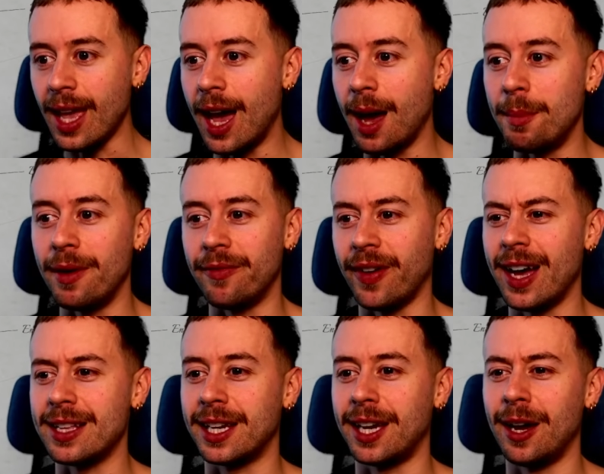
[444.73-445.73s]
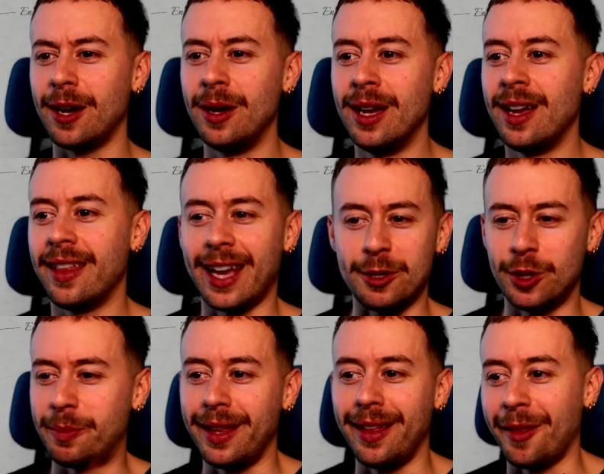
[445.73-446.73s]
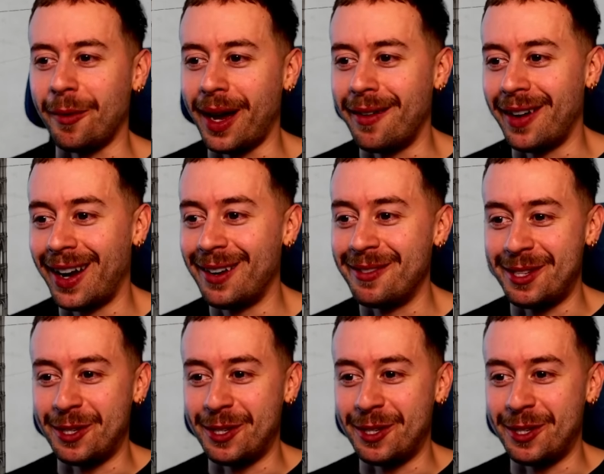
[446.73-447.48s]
Vertigo, that should be the other way around.